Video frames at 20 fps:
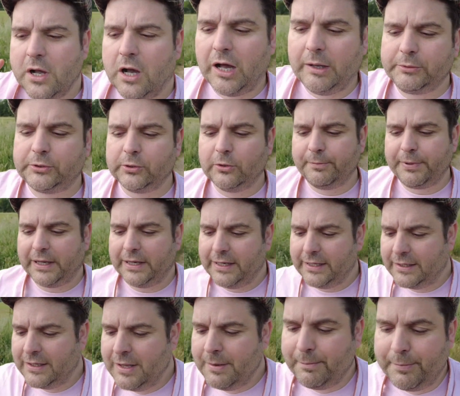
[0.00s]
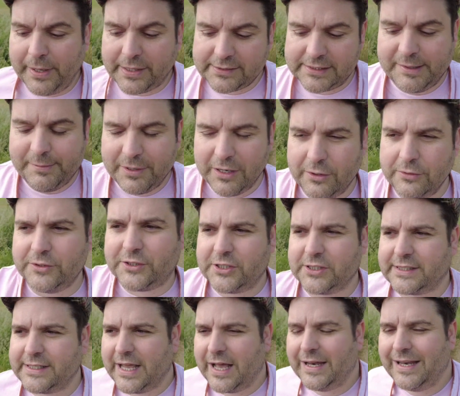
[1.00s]
I'm Sean Butler. Bugsy Malone's
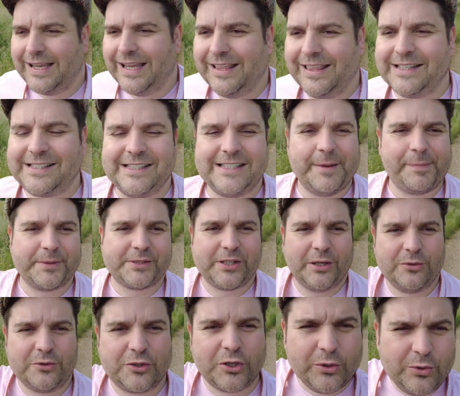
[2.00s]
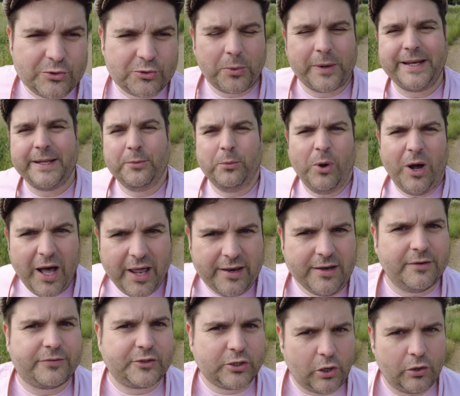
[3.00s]
just down here. This is episode 221
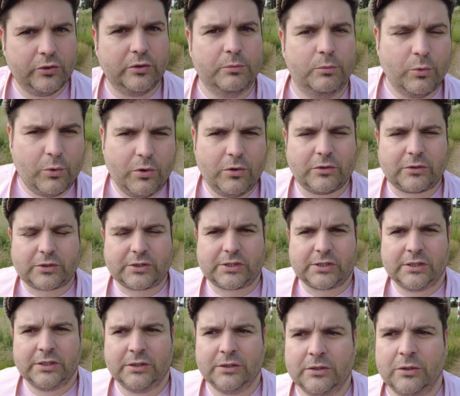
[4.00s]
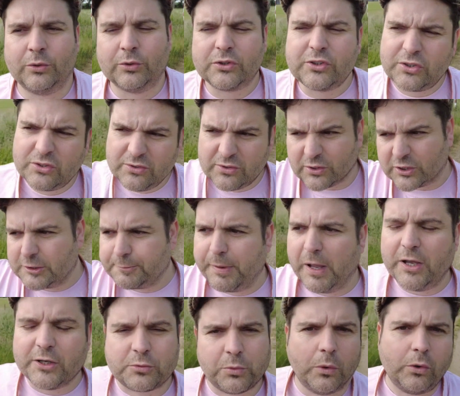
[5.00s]
of Tottenham Walks, or the
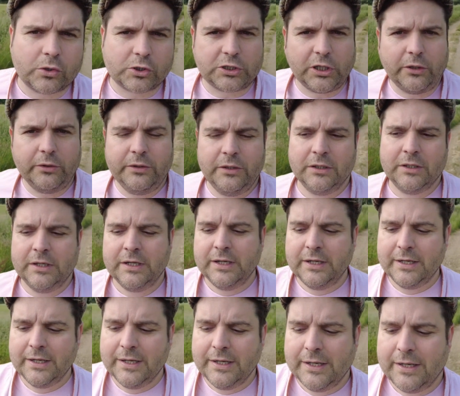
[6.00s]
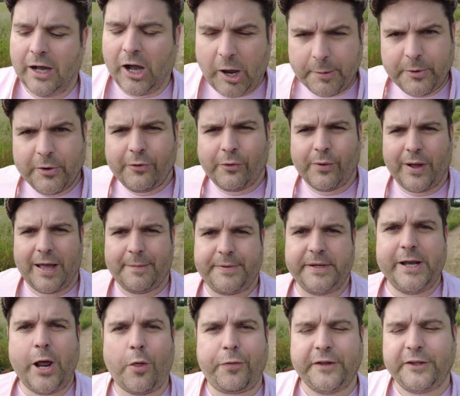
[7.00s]
Spurs Walk Show. I hope you're all happy
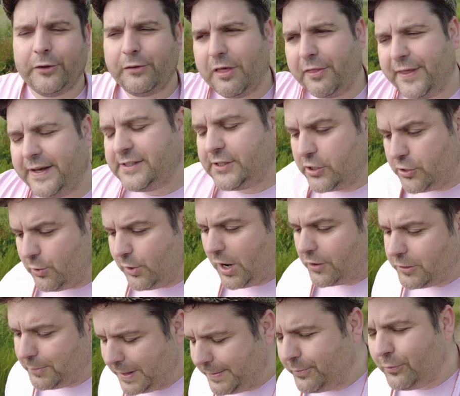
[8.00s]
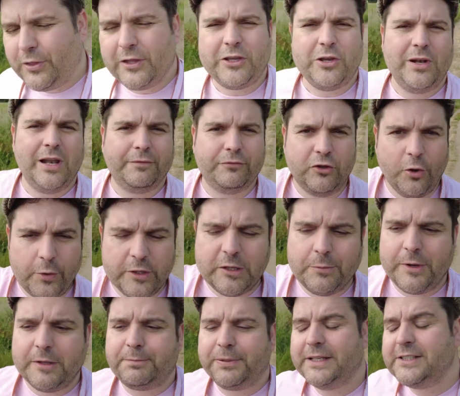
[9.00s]
and healthy doing the things that you love, the people that you love doing them
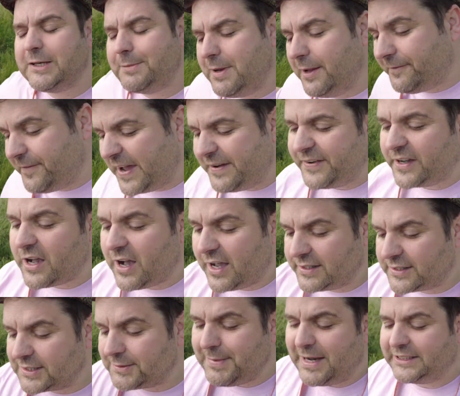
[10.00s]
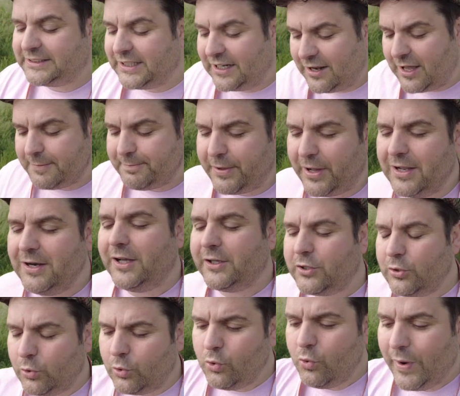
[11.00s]
with. Please do me a favor, guys. Smash the like button like
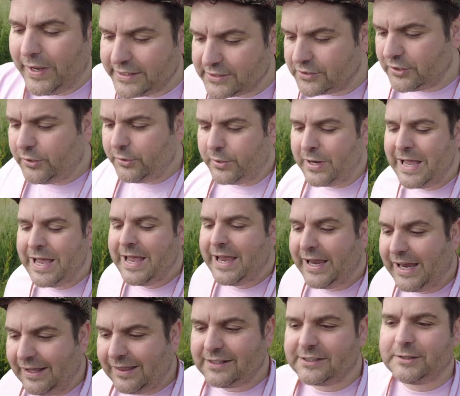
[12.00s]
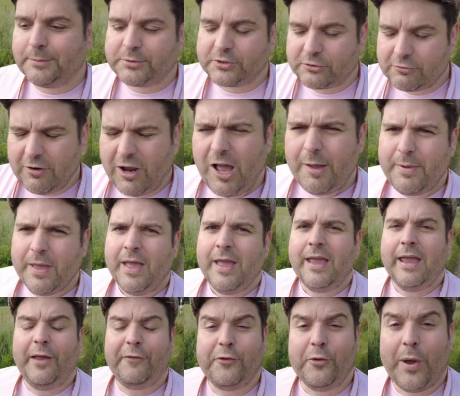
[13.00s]
you always do. Hit the subscribe
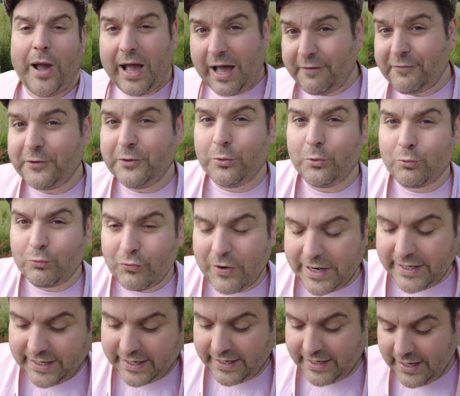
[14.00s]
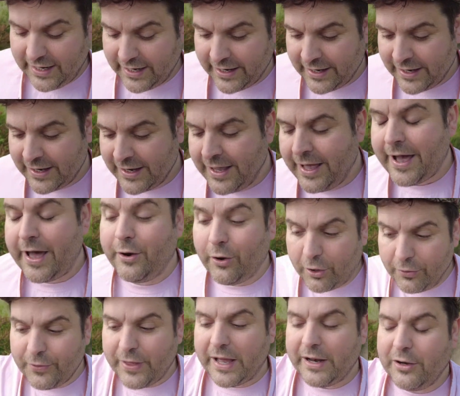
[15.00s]
if you haven't already. And
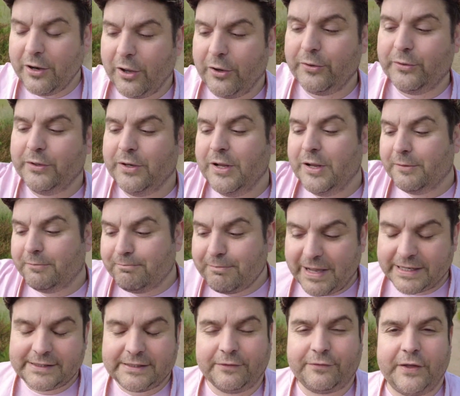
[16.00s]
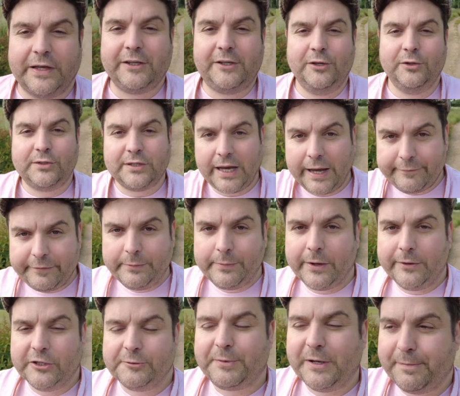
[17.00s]
on that note, massive thank you to
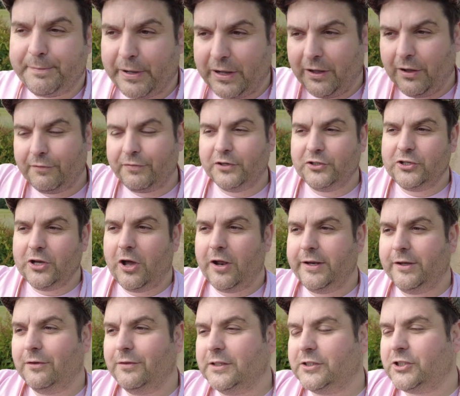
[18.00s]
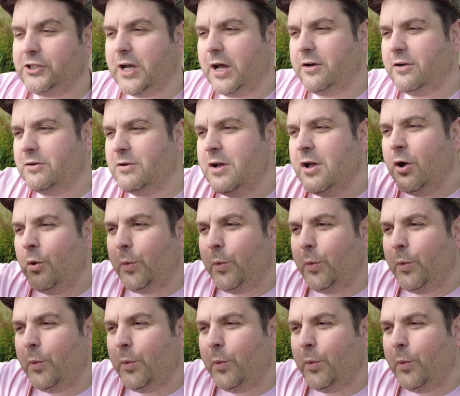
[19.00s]
everyone who's been a part of the journey on this channel.